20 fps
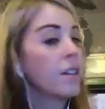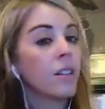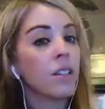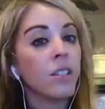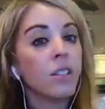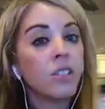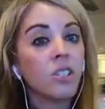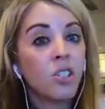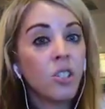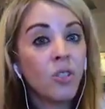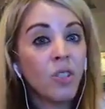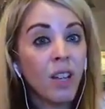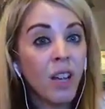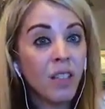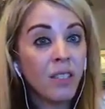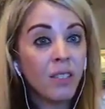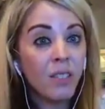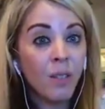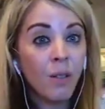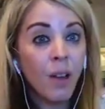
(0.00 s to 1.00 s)
She'll
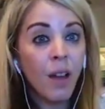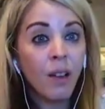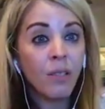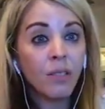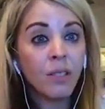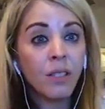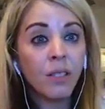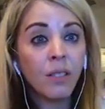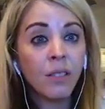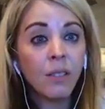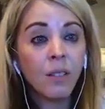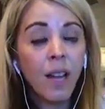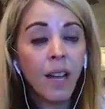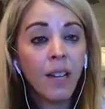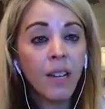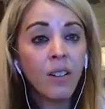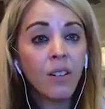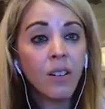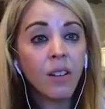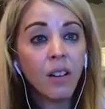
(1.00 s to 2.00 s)
cuss you out too. I
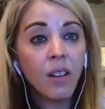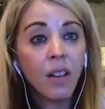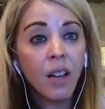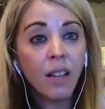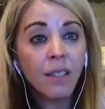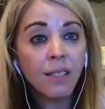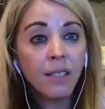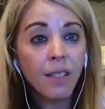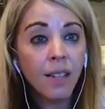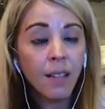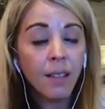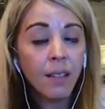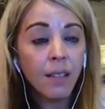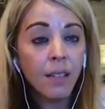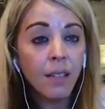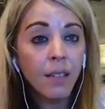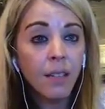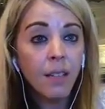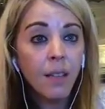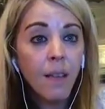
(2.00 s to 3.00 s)
hear her cussing at
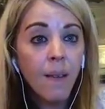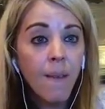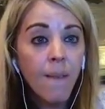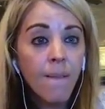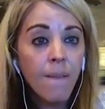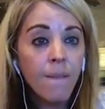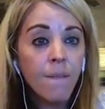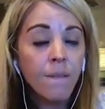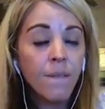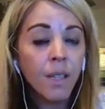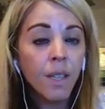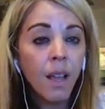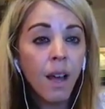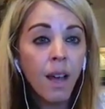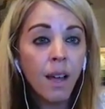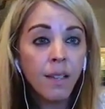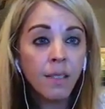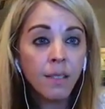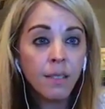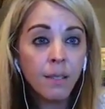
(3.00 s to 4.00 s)
the
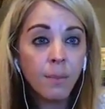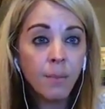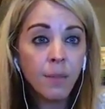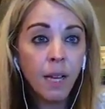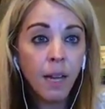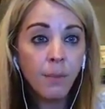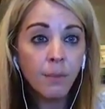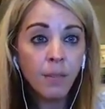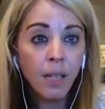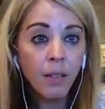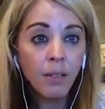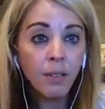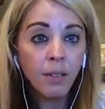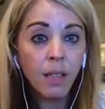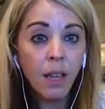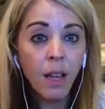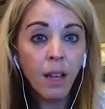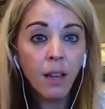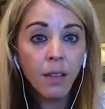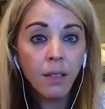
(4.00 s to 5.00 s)
flies sometimes
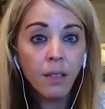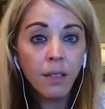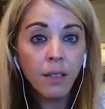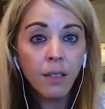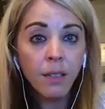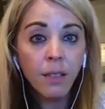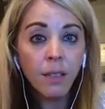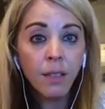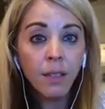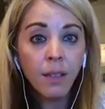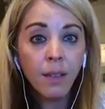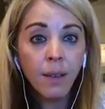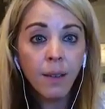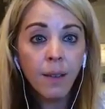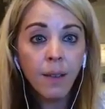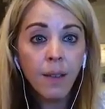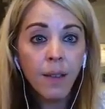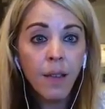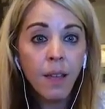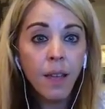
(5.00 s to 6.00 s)
outside.
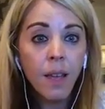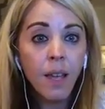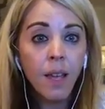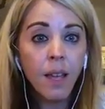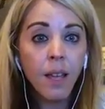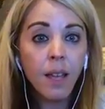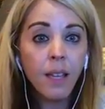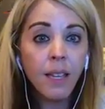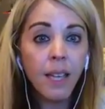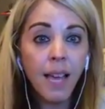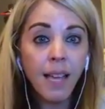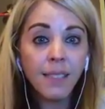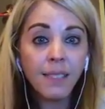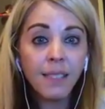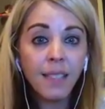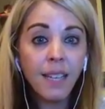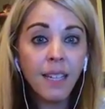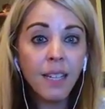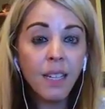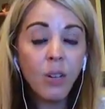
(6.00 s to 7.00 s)
Yes,
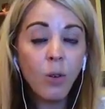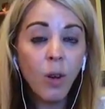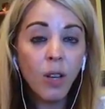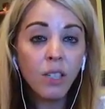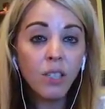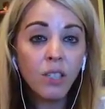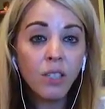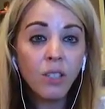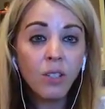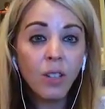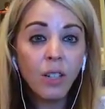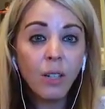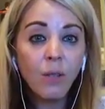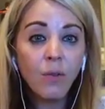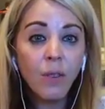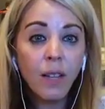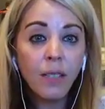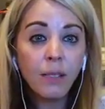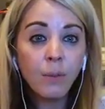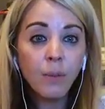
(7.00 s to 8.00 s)
any questions on
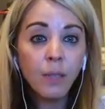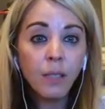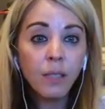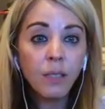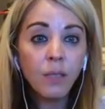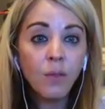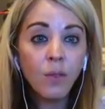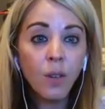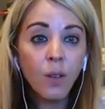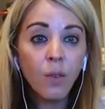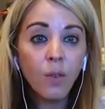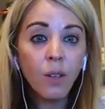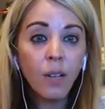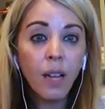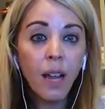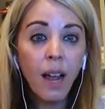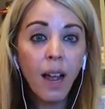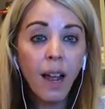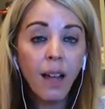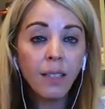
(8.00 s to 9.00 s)
investments, feel free
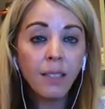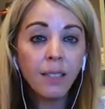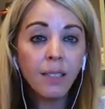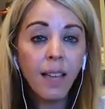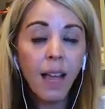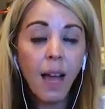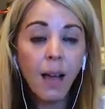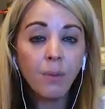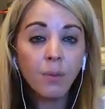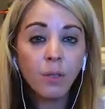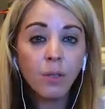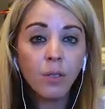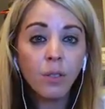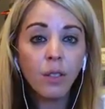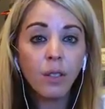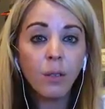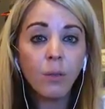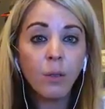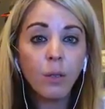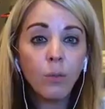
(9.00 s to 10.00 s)
to ask.
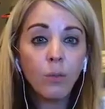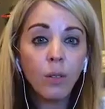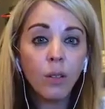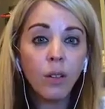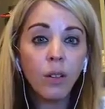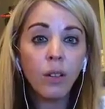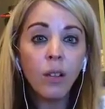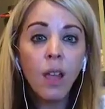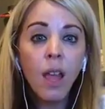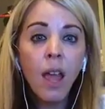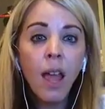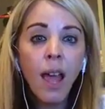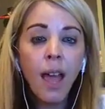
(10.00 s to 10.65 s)
Absolutely, we will.